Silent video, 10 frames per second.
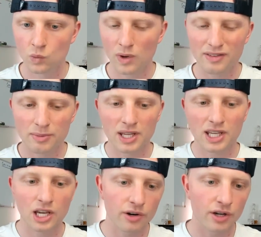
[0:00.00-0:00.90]
We have to be
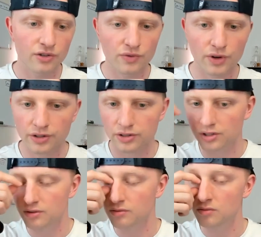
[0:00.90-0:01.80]
curious
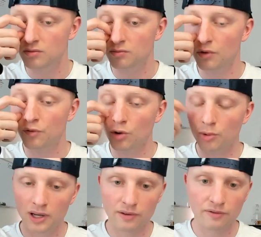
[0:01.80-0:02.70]
first
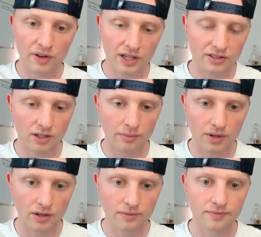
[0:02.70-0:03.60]
before we can fix
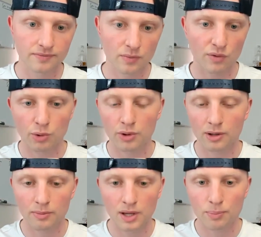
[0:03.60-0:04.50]
something, before we
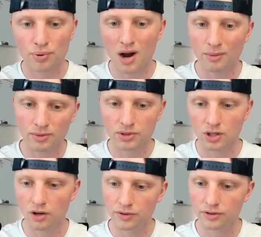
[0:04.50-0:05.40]
can be problem
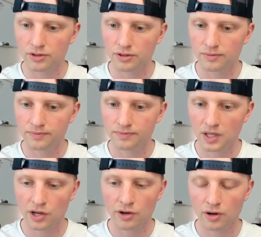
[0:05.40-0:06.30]
solvers
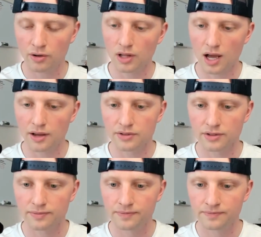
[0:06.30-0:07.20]
in our own
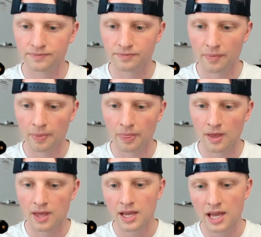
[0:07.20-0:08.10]
lives.
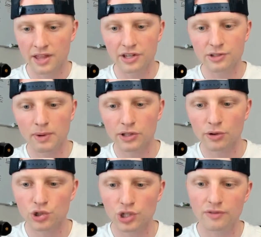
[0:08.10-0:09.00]
In this
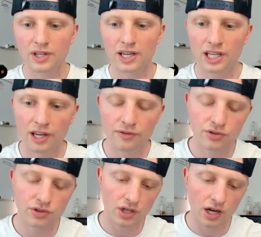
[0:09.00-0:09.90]
mental shift, it
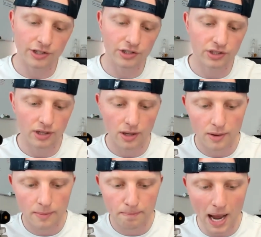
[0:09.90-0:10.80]
gives us
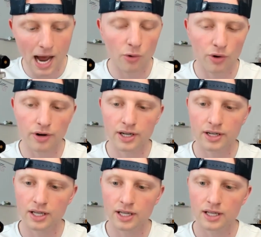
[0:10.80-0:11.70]
power.
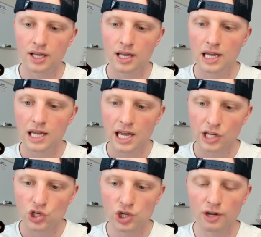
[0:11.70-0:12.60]

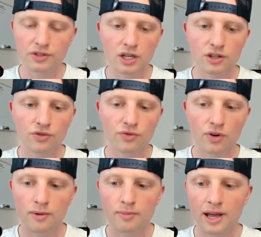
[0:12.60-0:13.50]
It shifts us
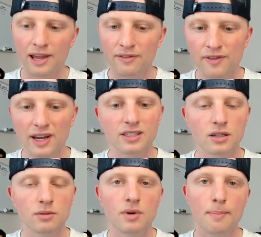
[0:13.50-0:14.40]
from a
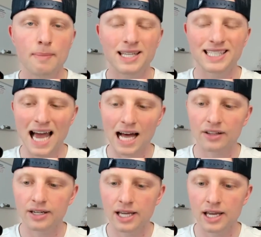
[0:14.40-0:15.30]
victim
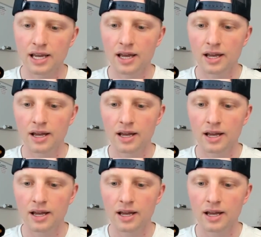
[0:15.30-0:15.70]
mentality